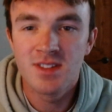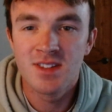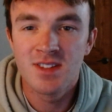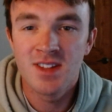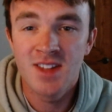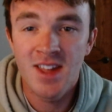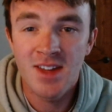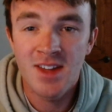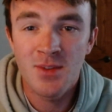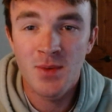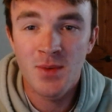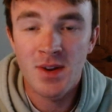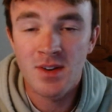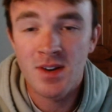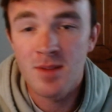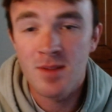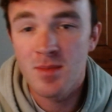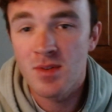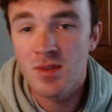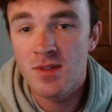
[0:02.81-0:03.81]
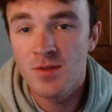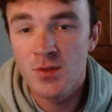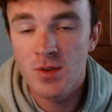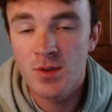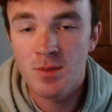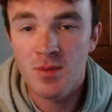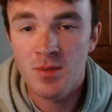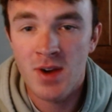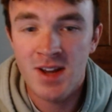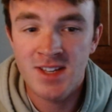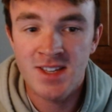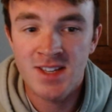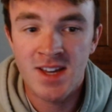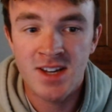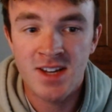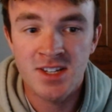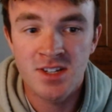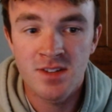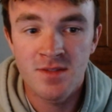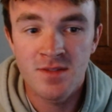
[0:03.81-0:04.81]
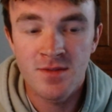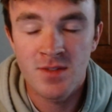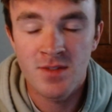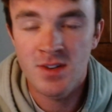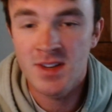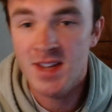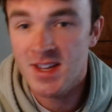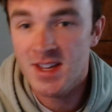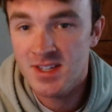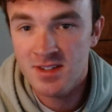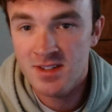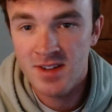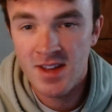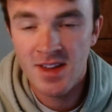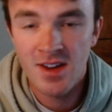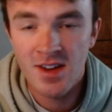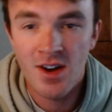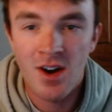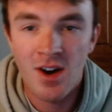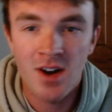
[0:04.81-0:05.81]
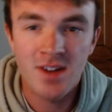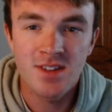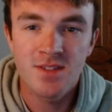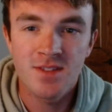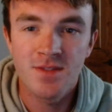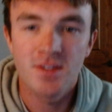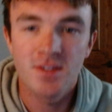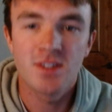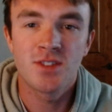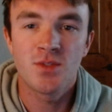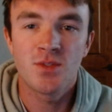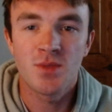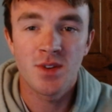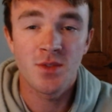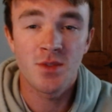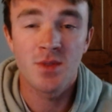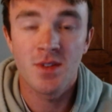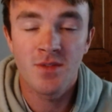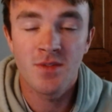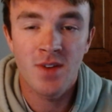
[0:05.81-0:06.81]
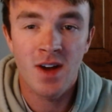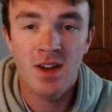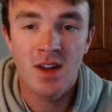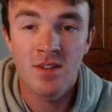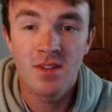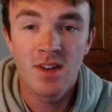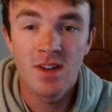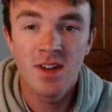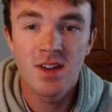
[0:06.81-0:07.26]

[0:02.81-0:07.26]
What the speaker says: Today we are going to be reviewing price action for yesterday, August 1st, 2025,